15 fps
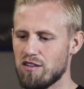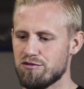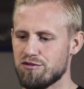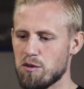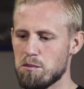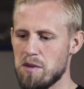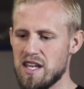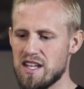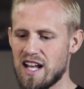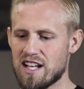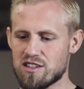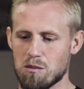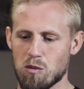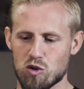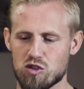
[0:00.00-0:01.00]
for me,
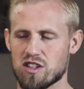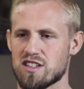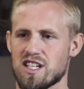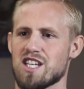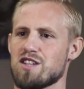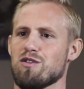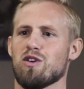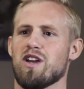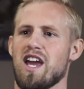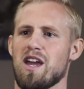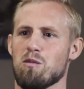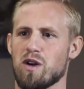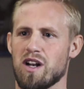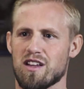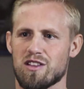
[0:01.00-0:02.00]
that's a more successful
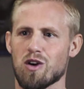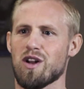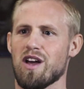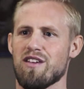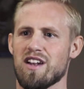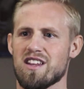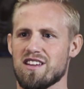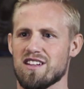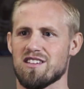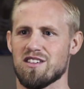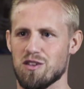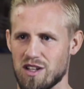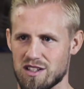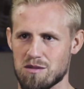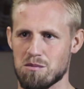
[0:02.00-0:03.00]
game when I don't have anything to
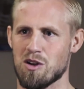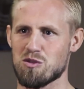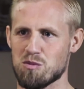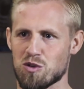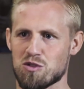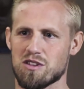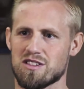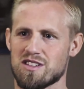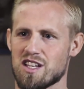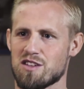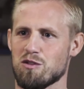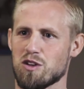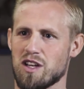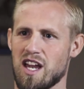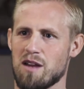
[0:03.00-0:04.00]
do. That's a much more
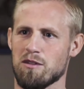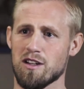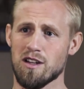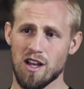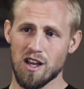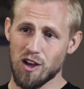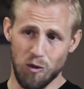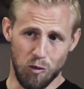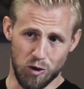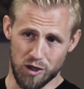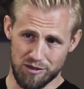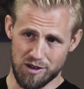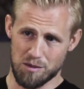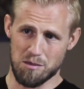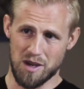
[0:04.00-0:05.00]
successful game than one
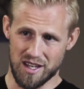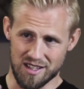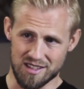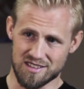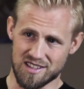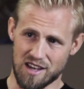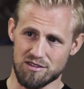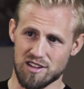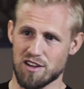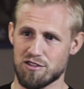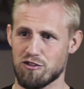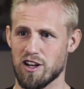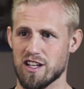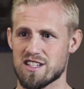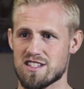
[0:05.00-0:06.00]
if I'm making save
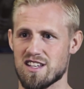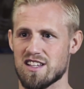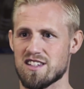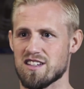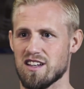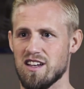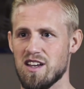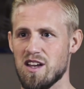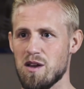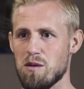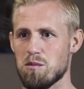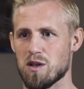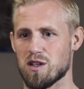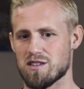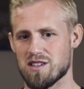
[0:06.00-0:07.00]
left, right, and centre,
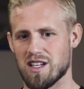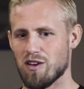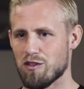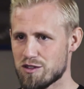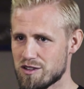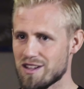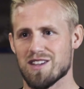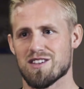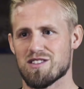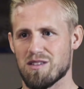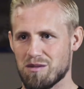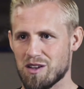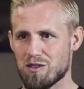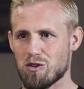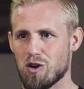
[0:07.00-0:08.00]
because then obviously there's
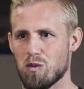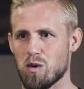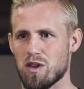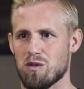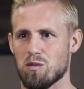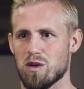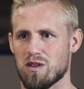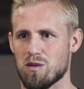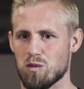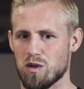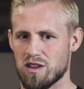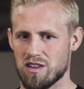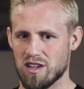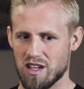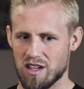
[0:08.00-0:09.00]
something wrong with with
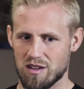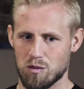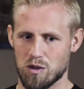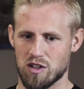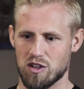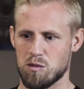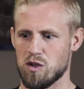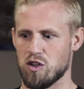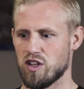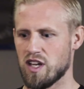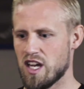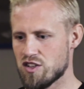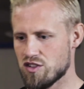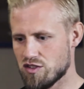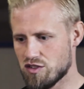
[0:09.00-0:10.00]
with the uh, with the
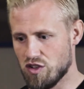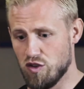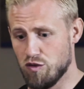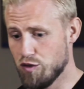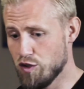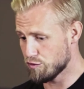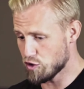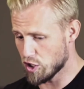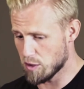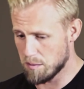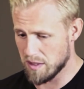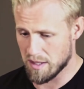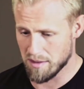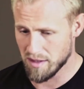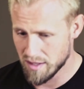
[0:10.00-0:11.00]
communication. So you've you've got to
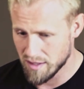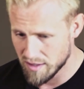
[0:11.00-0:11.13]
be a